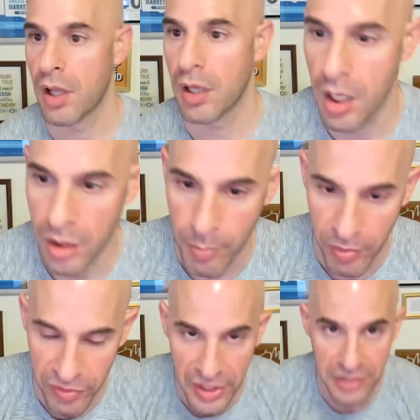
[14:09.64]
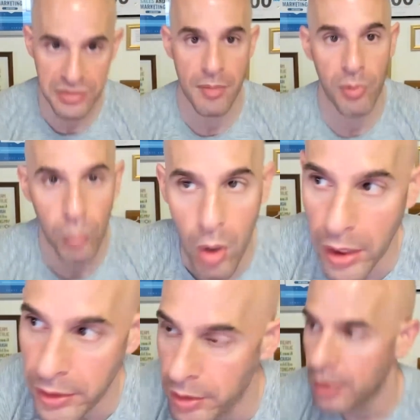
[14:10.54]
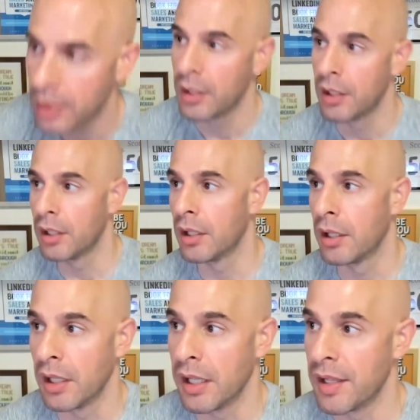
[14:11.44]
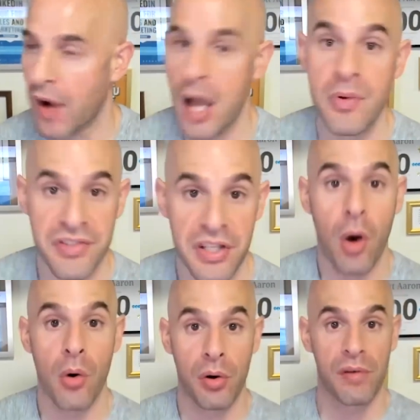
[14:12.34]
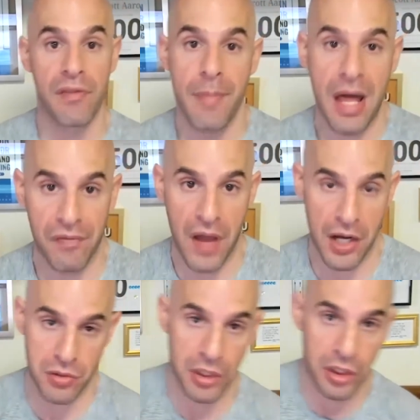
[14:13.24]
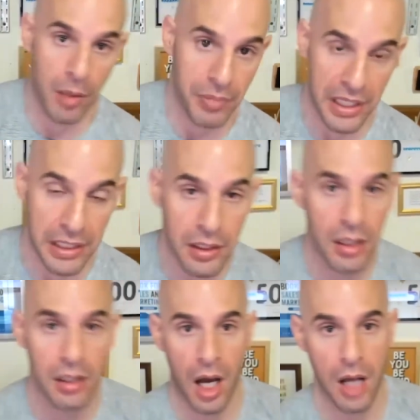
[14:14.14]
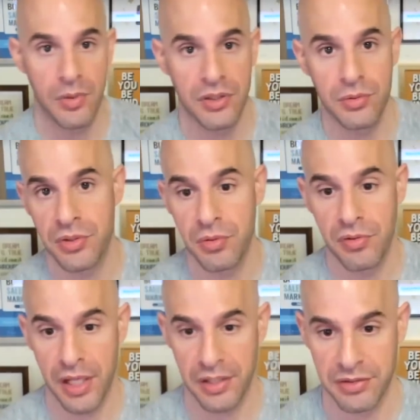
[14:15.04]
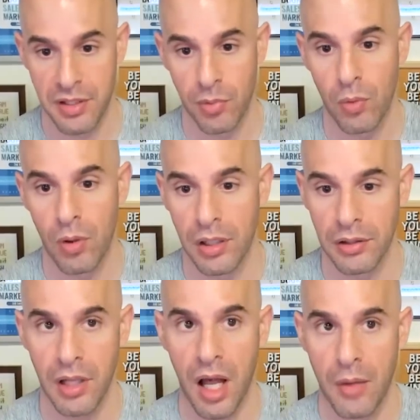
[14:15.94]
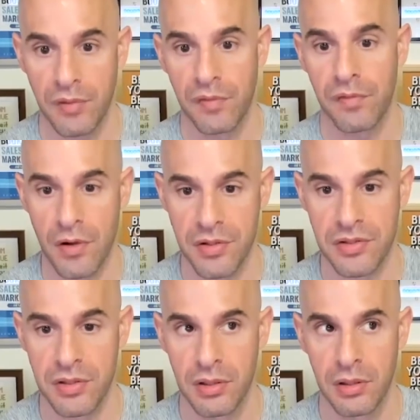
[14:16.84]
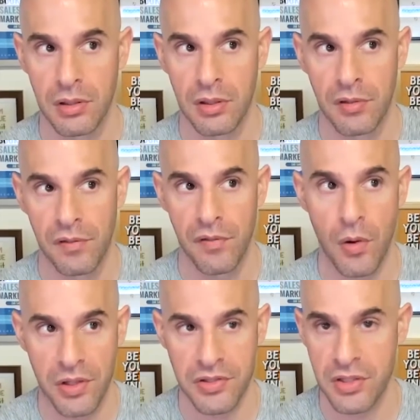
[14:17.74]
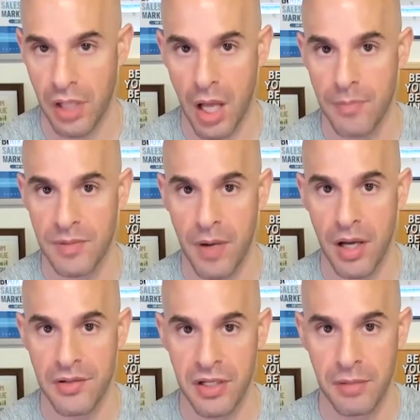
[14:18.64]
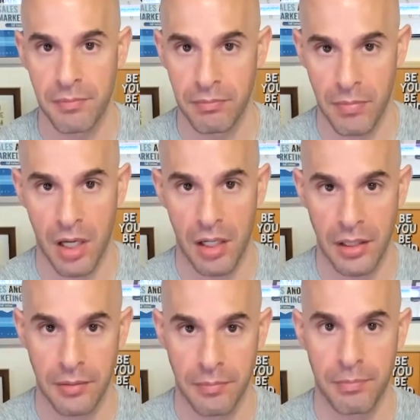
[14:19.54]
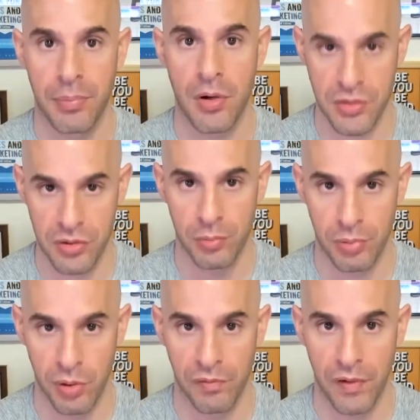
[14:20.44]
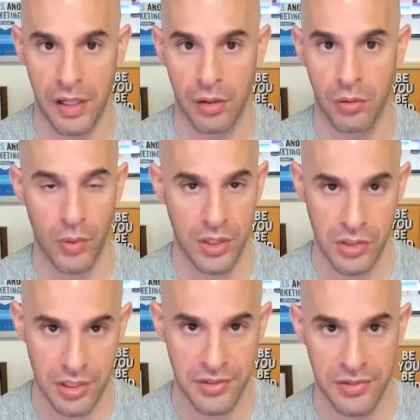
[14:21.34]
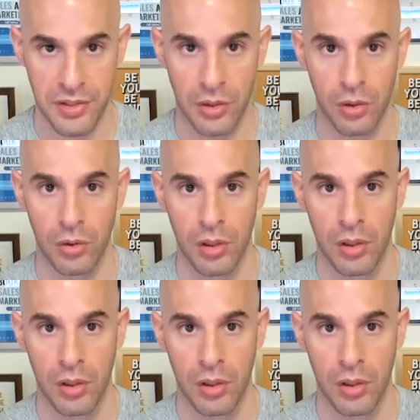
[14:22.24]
a couple things. Number one, if I was the owner of the manufacturing company, I would do 2 things. Number one, I would first focus on optimizing my personal profile, which is still